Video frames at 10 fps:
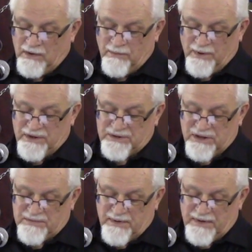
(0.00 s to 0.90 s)
But
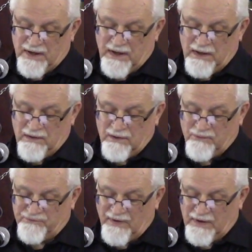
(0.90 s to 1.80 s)
Judgment Day
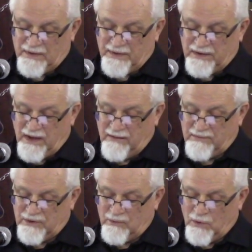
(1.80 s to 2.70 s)
finally
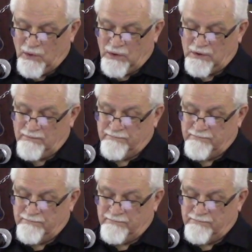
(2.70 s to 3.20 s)
came to all,